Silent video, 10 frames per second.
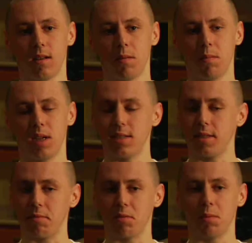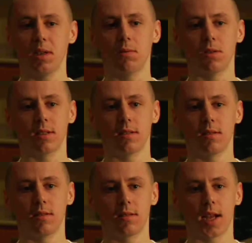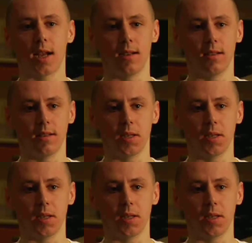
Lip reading: the best thing for me was just kind of